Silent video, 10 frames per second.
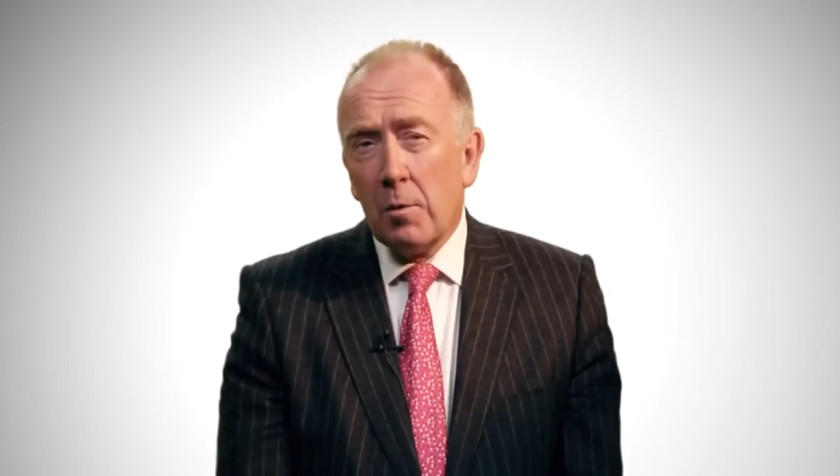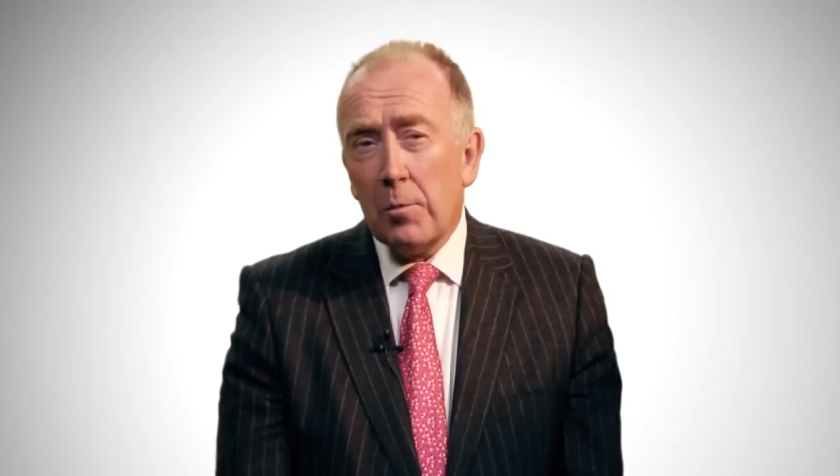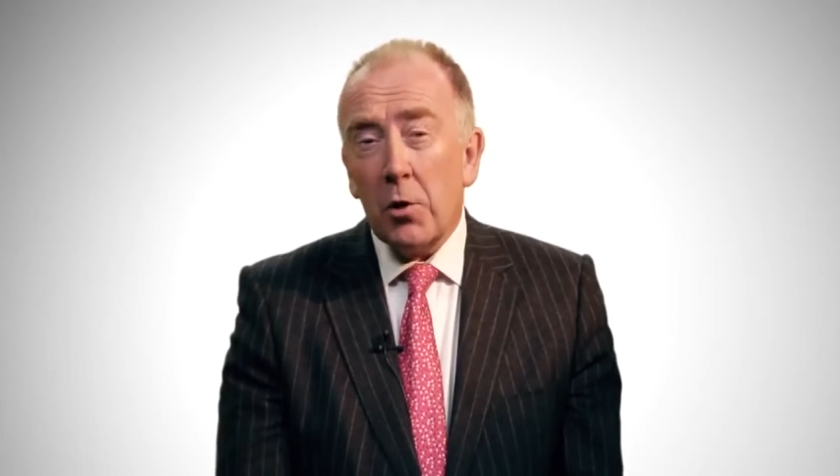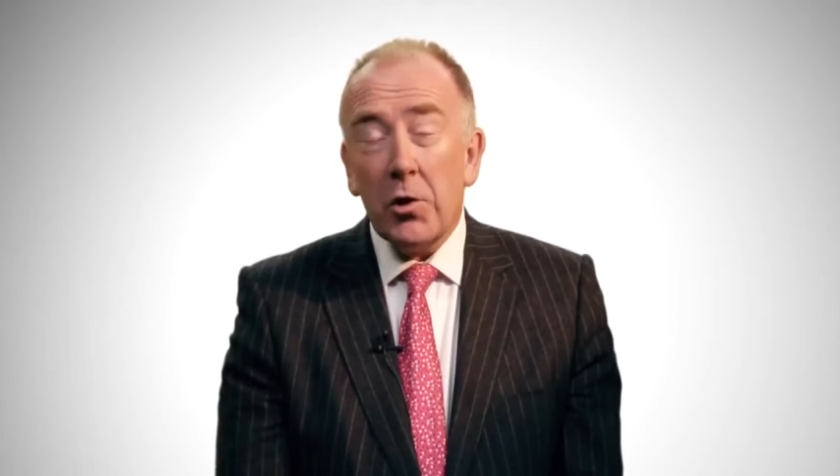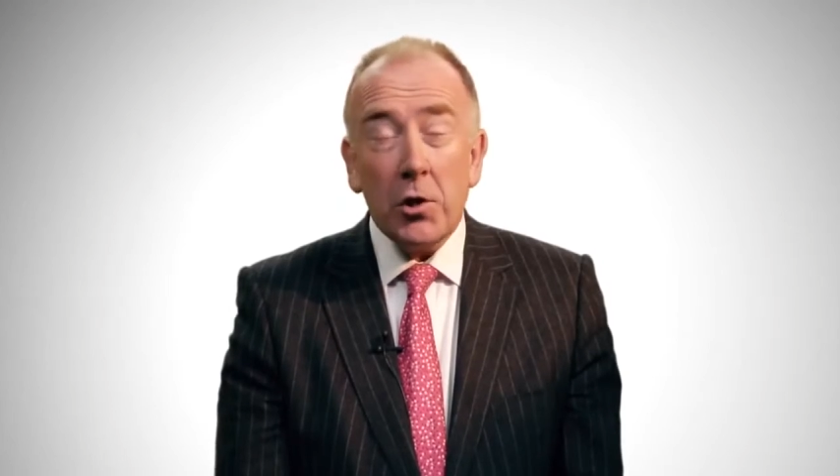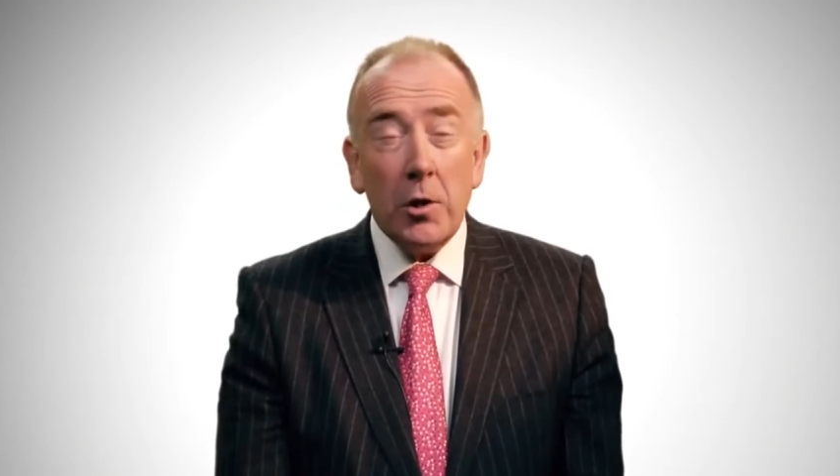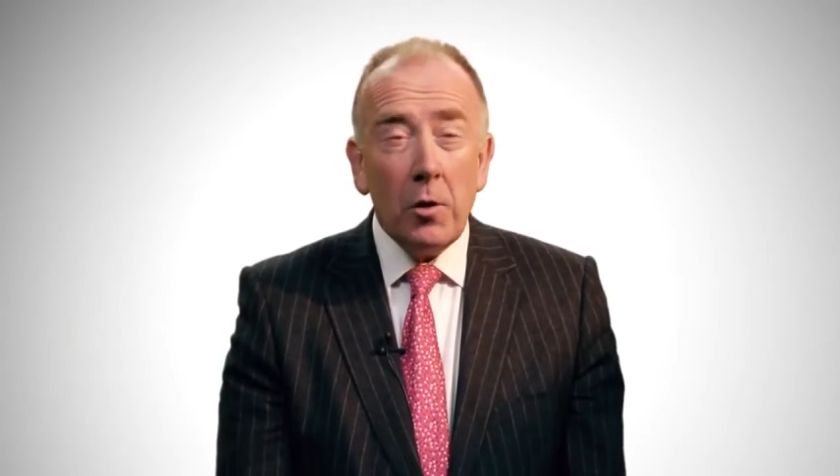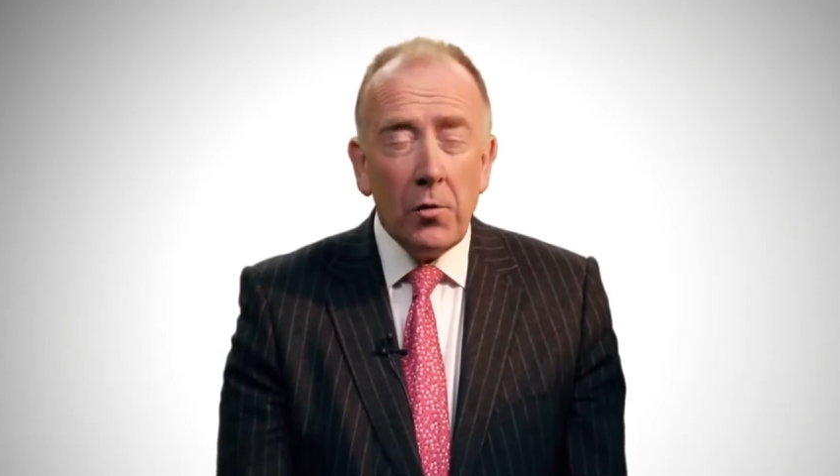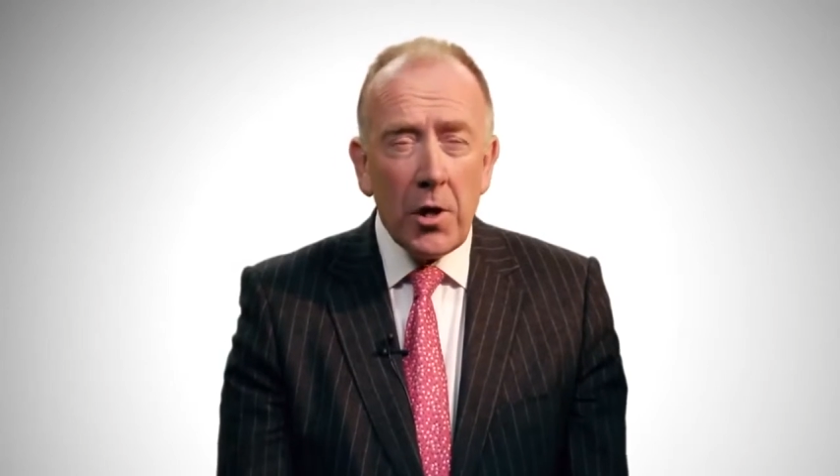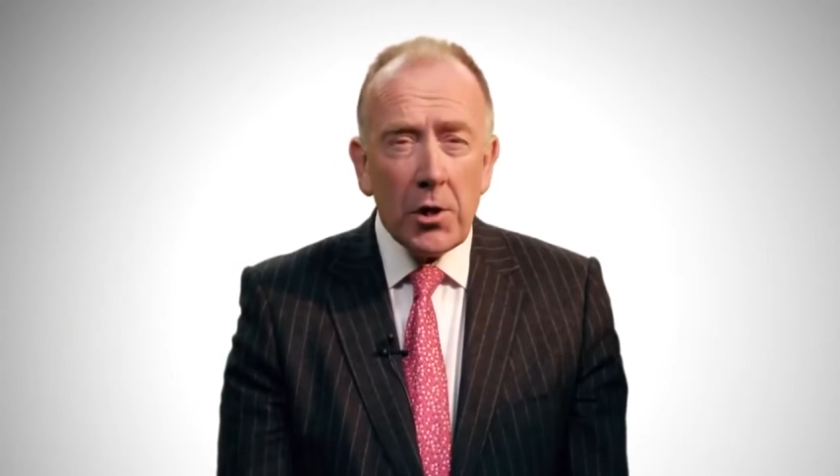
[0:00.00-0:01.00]
both as a
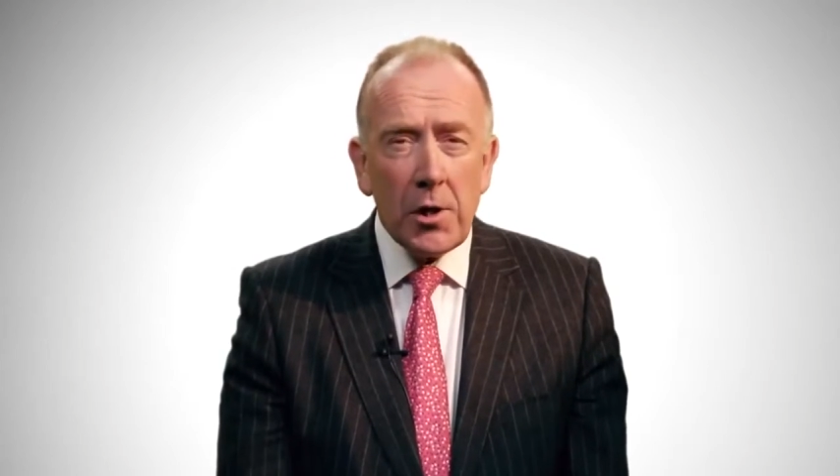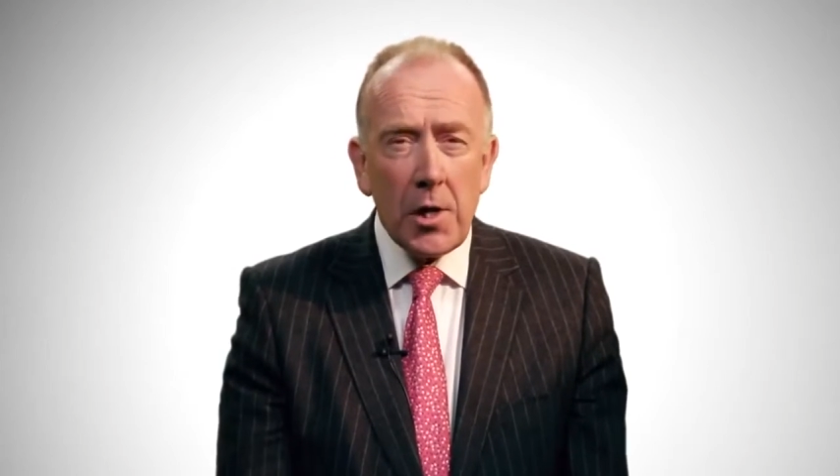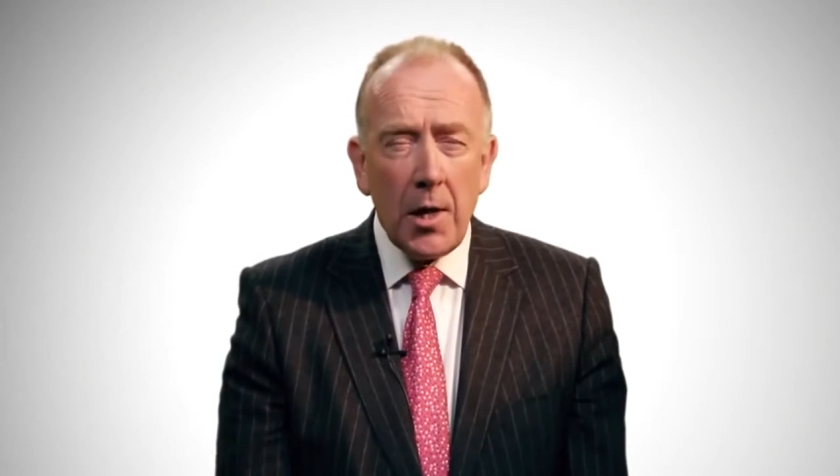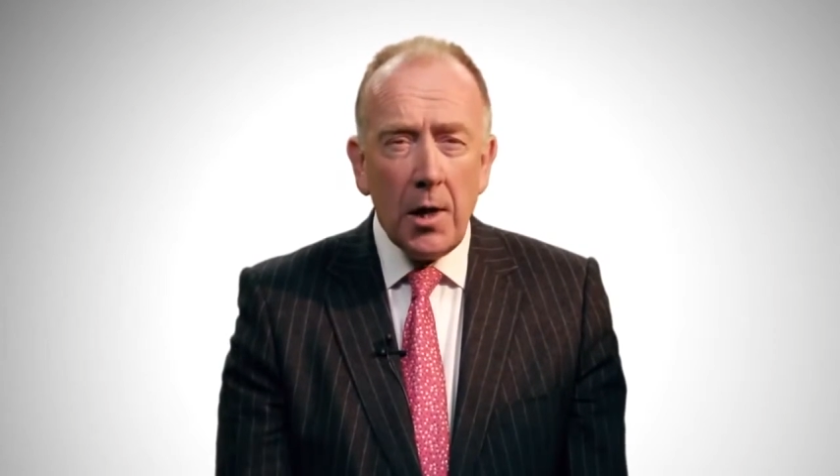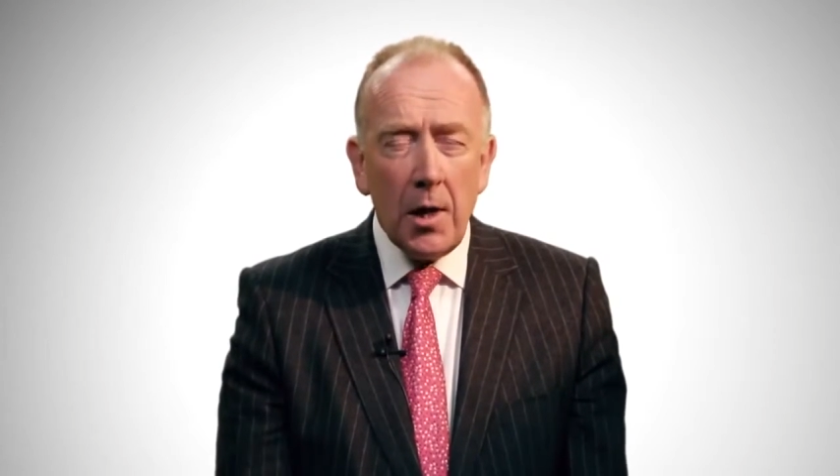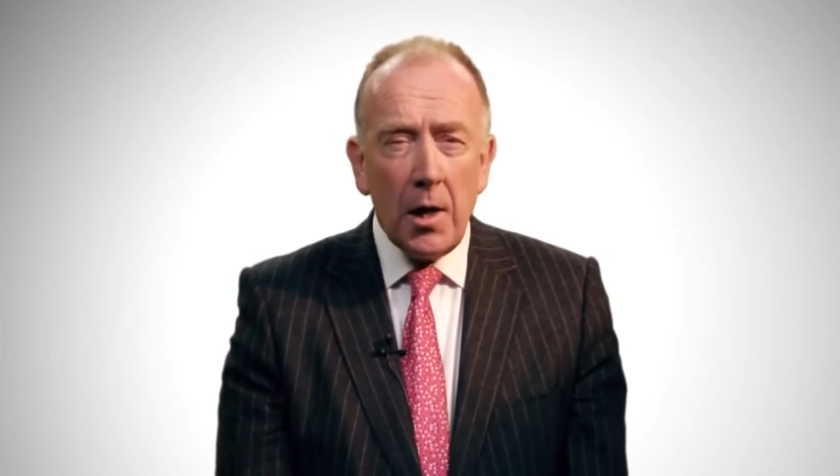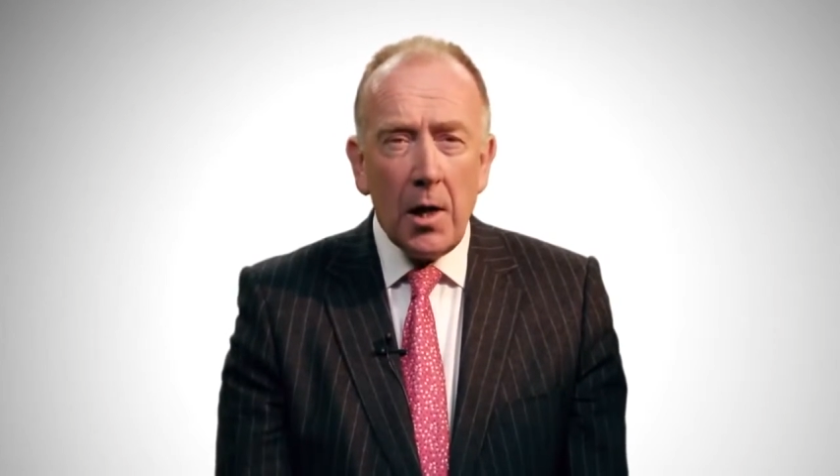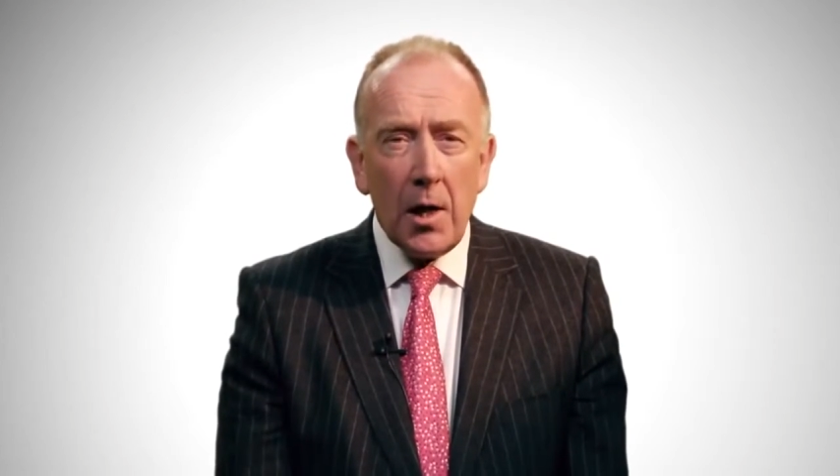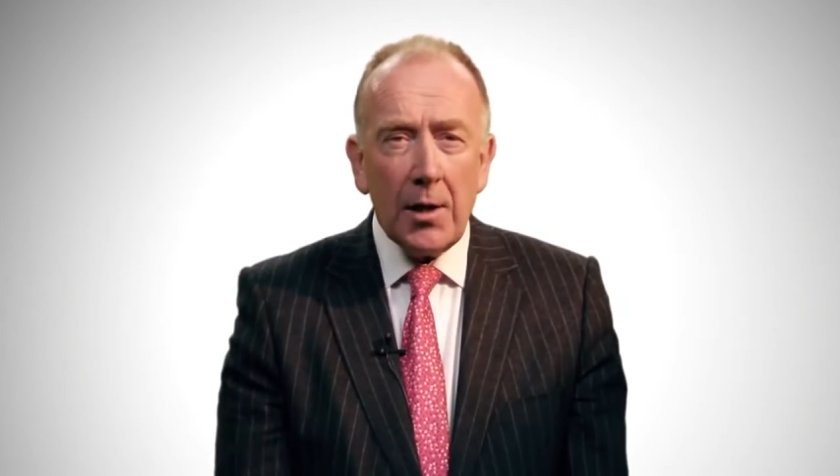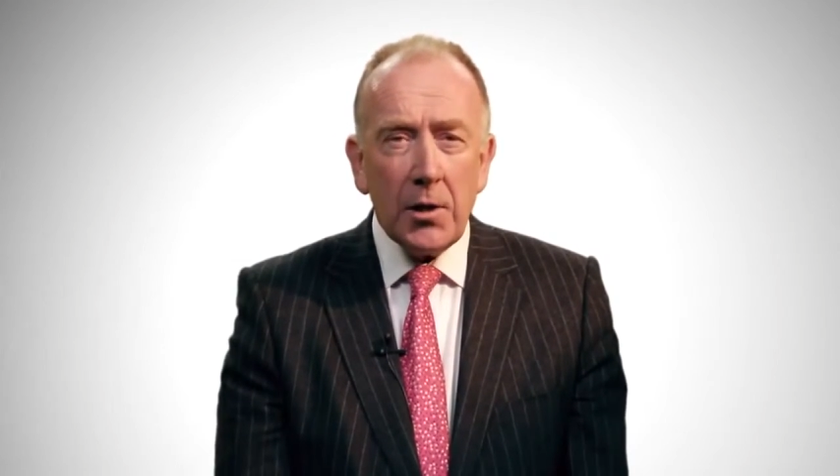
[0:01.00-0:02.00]
university
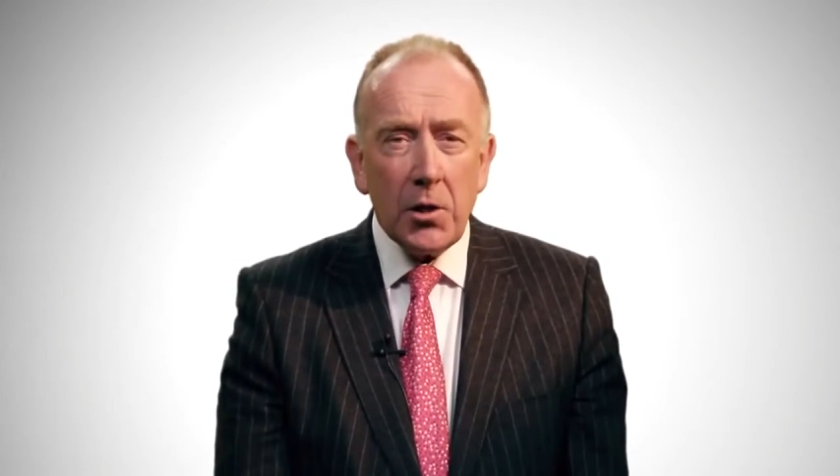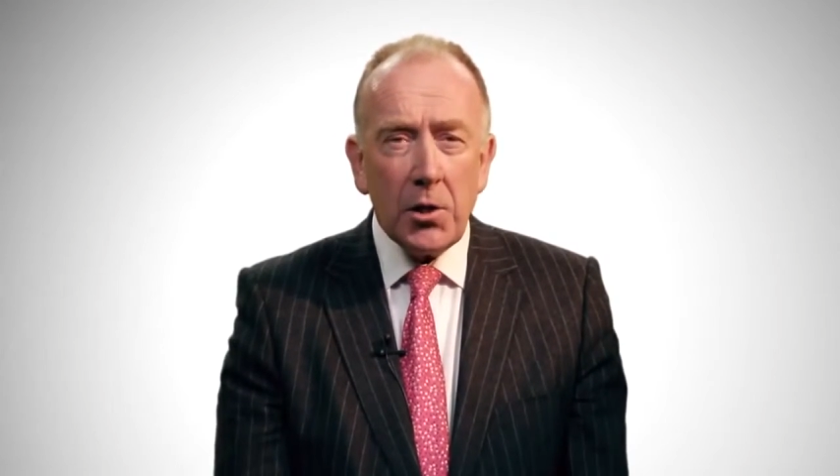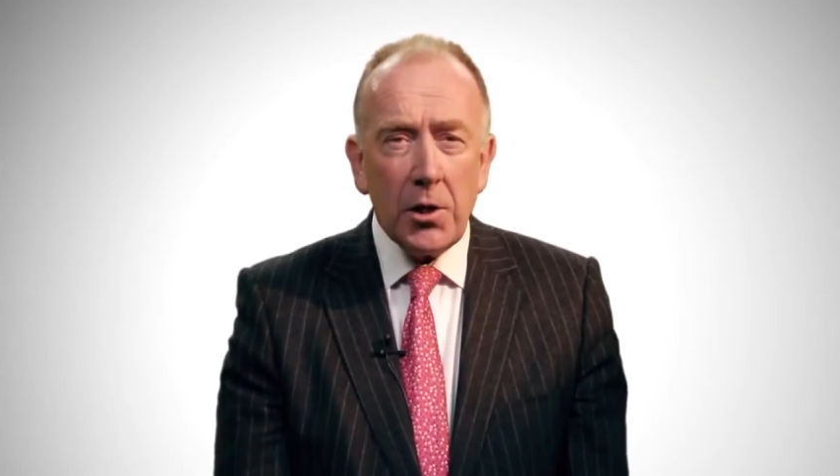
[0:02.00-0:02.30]
and as a